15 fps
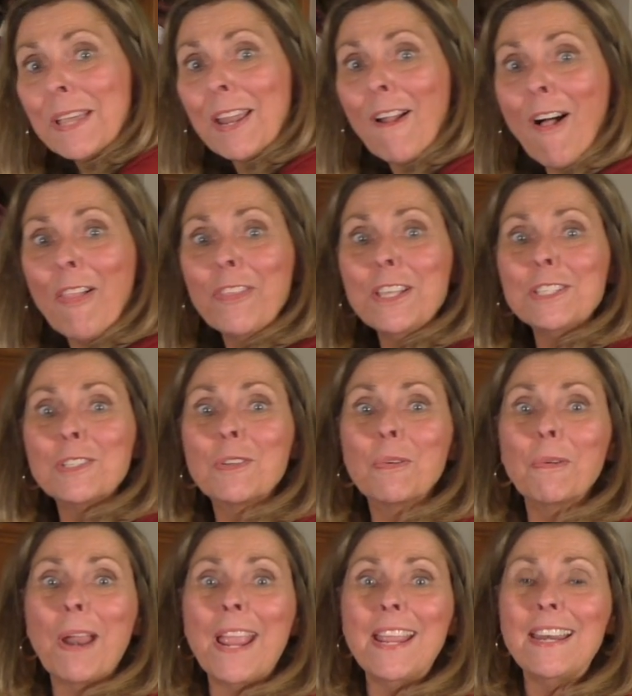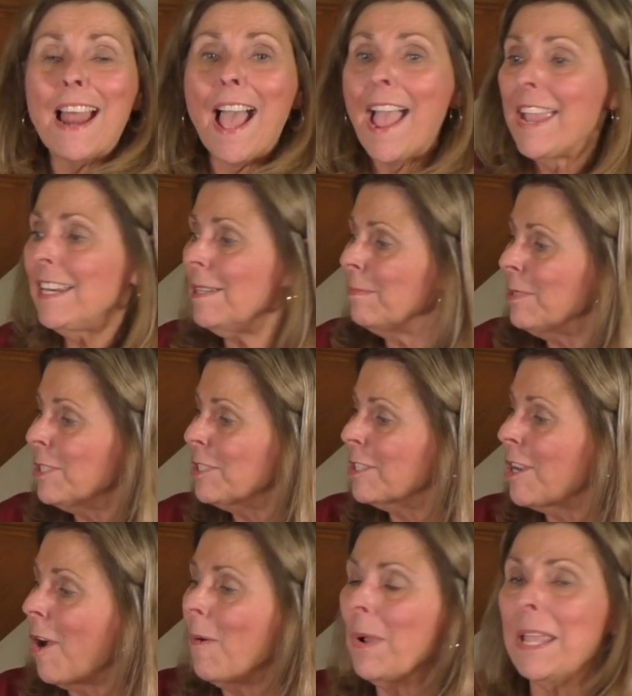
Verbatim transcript: not want to miss this. You're going to want to